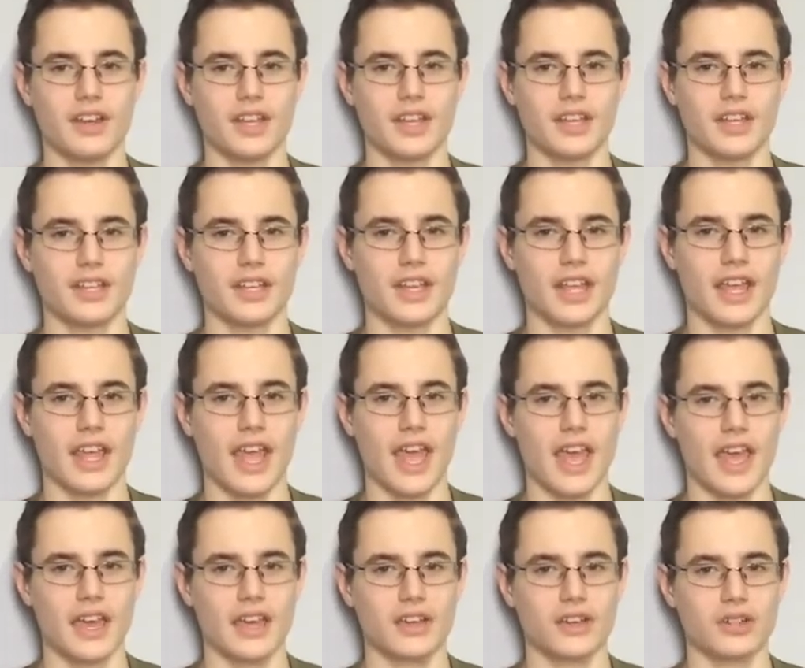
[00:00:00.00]
It
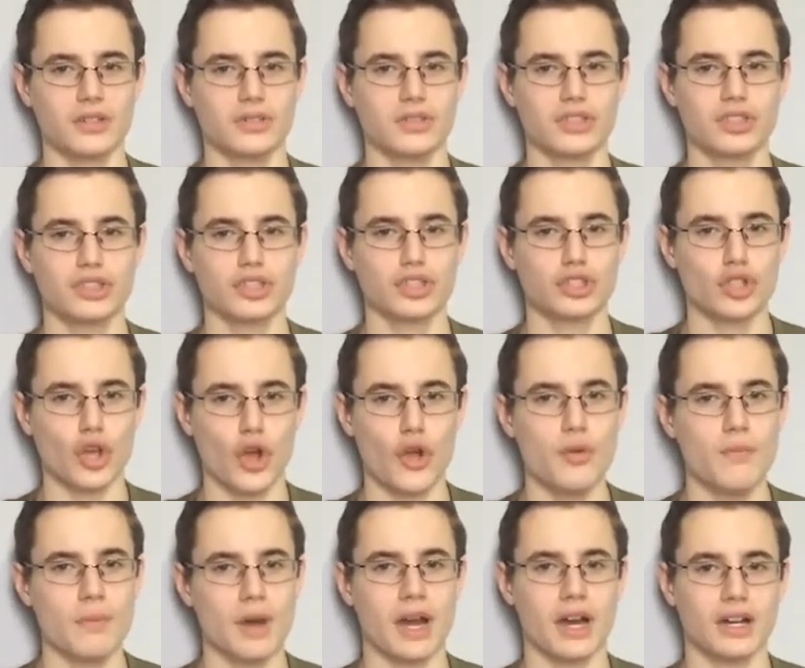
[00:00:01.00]
echoes so
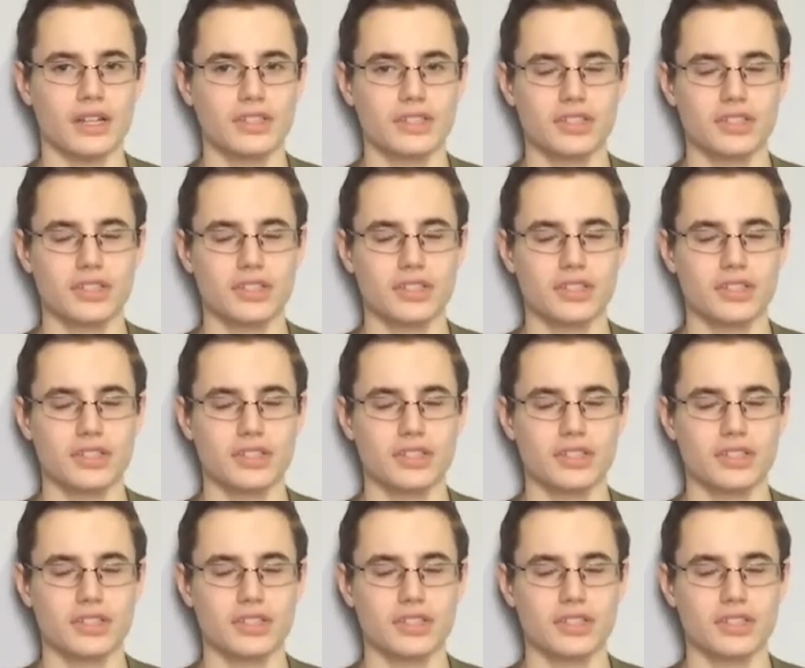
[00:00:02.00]
much.